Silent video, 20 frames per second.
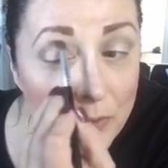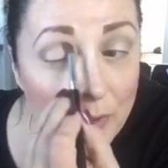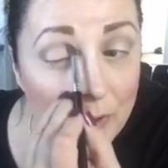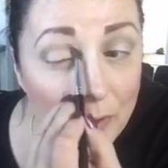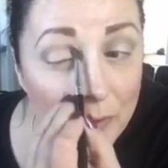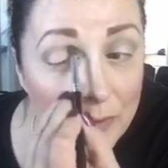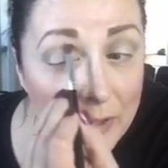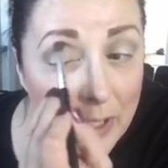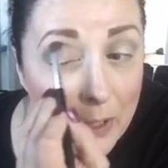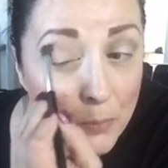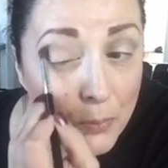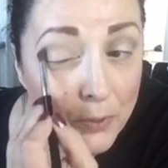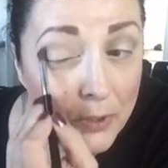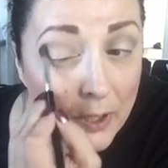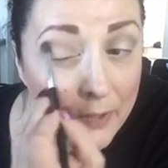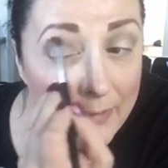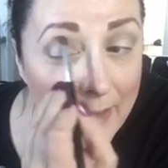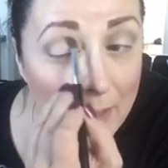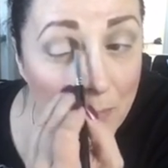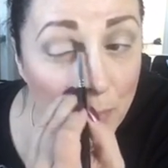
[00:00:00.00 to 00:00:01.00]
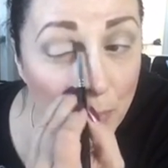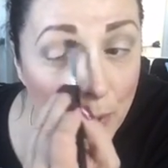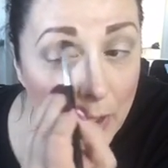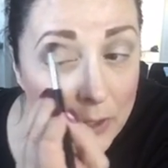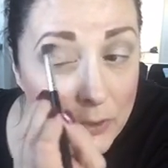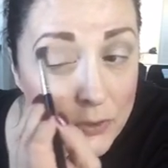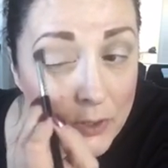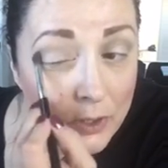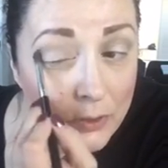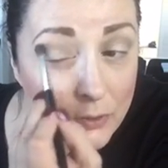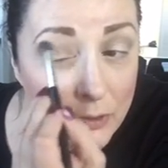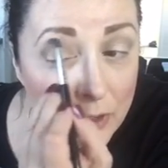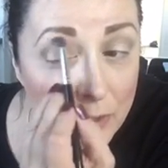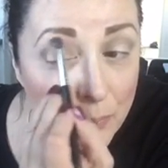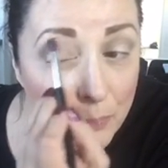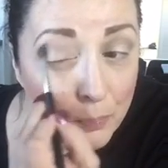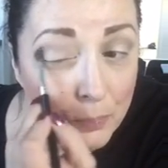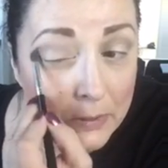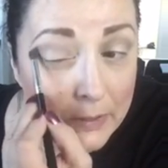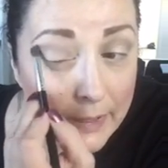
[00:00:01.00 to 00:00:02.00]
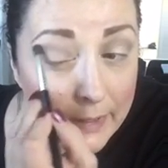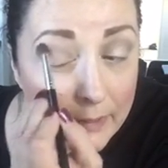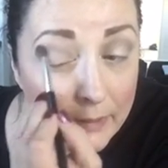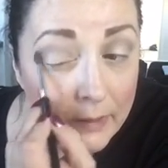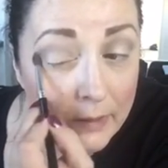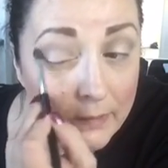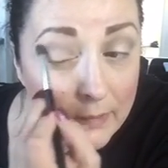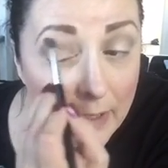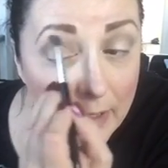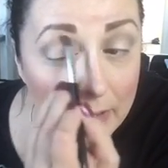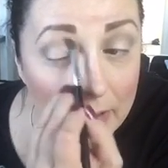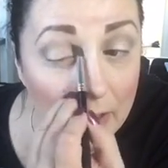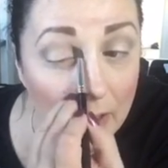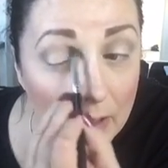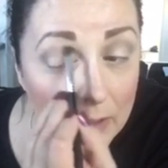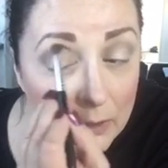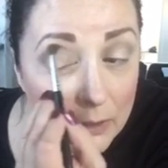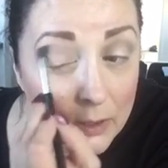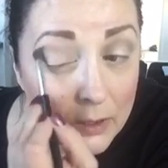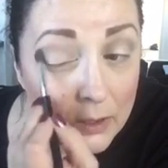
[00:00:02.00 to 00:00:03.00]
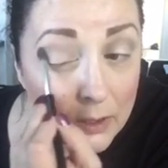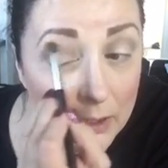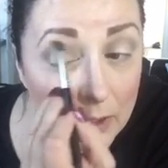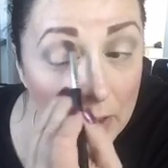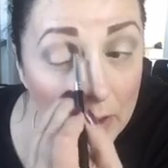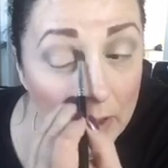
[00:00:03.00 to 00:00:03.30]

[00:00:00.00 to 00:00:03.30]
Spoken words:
that are tapered on that brush are just blending that color,